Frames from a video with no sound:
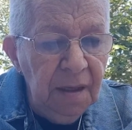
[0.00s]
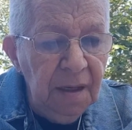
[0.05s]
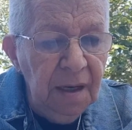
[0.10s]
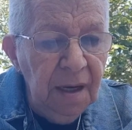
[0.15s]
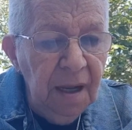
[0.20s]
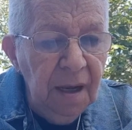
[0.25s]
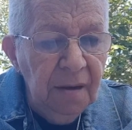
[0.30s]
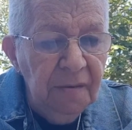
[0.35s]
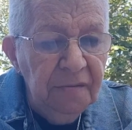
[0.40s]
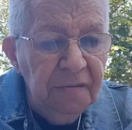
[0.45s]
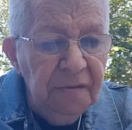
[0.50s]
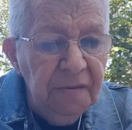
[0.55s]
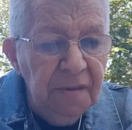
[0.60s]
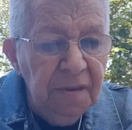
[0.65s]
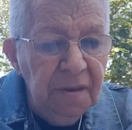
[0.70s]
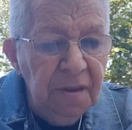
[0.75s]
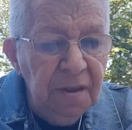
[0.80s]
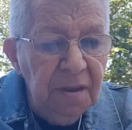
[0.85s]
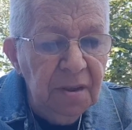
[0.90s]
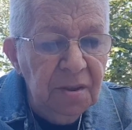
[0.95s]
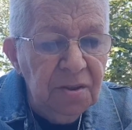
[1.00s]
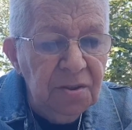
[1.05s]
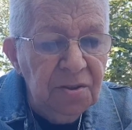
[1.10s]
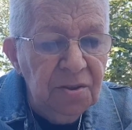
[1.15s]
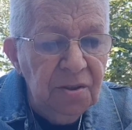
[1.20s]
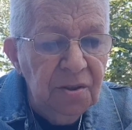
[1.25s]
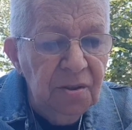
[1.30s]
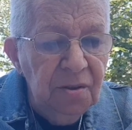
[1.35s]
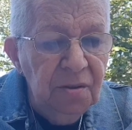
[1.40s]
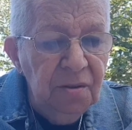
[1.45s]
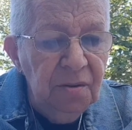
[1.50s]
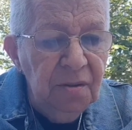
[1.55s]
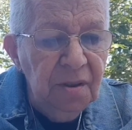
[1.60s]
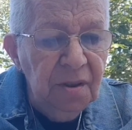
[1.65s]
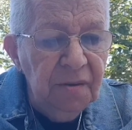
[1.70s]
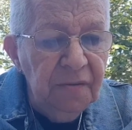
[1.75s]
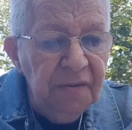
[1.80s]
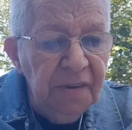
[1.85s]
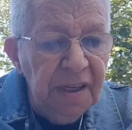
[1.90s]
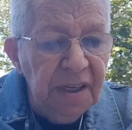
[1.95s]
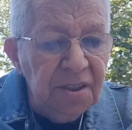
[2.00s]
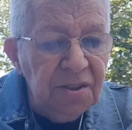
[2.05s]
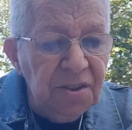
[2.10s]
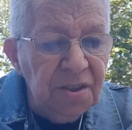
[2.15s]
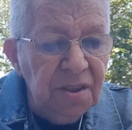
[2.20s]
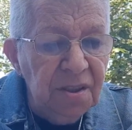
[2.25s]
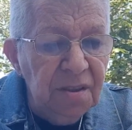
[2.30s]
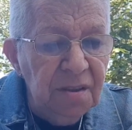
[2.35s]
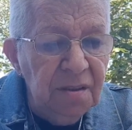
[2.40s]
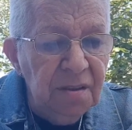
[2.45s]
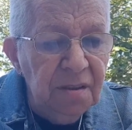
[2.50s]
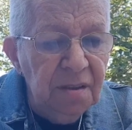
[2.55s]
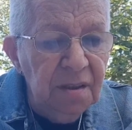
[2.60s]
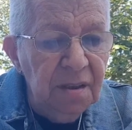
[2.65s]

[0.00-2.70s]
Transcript: Love, true affection,